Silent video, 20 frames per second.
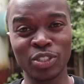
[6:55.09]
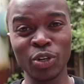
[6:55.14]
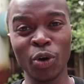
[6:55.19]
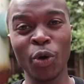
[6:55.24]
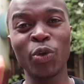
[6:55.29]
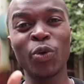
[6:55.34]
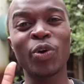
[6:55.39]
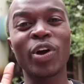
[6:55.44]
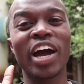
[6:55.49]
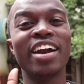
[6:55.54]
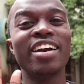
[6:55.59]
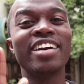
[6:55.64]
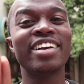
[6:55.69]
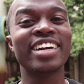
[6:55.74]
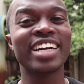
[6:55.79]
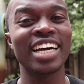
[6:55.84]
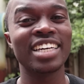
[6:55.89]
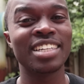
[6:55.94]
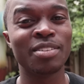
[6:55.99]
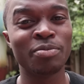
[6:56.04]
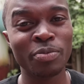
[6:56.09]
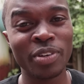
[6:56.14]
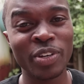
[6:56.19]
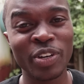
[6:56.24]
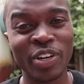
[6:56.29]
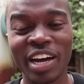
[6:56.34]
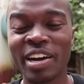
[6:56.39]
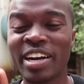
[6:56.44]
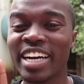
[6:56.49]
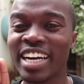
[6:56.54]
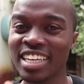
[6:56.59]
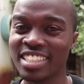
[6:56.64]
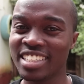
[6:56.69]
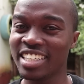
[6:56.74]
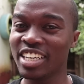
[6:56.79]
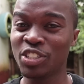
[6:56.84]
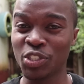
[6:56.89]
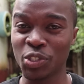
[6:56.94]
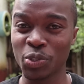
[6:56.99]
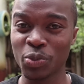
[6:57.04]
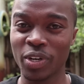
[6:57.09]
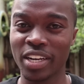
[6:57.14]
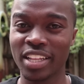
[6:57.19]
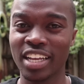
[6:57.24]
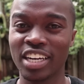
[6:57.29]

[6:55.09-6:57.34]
So you can rest assured